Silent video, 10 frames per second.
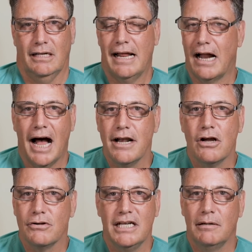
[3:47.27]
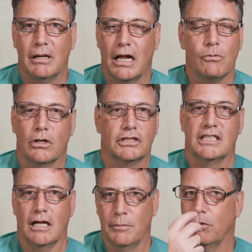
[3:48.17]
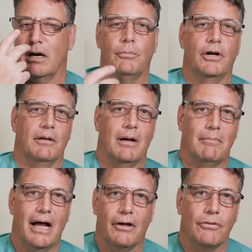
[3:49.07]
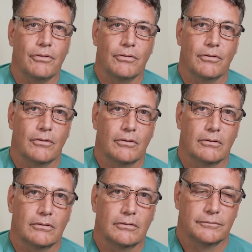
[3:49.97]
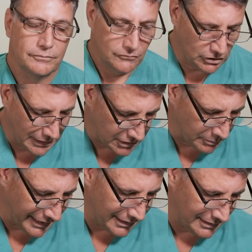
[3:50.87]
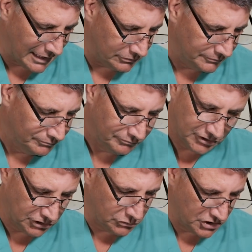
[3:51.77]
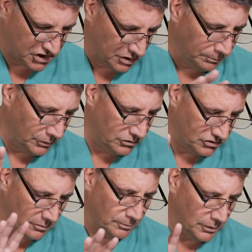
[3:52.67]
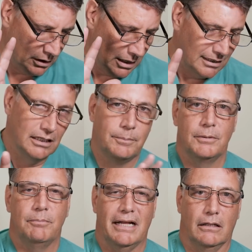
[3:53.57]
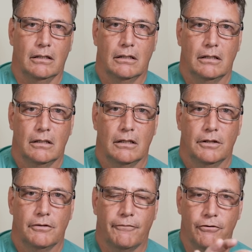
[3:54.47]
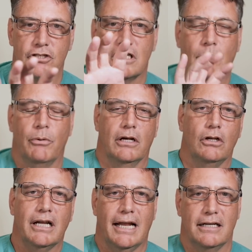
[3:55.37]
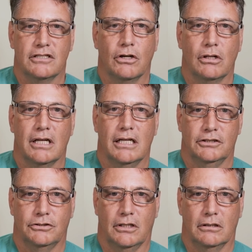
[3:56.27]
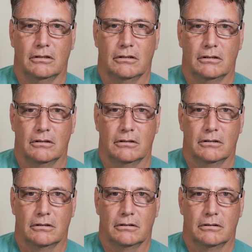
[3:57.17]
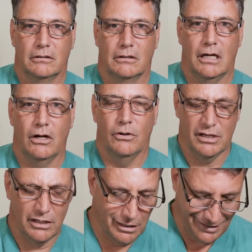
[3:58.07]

And I don't need blood work to tell me what I'm putting in my mouth. So let's break it down. Just do a simple, simple lipid panel. The first number we're going to look at is total cholesterol. Oh, no, no.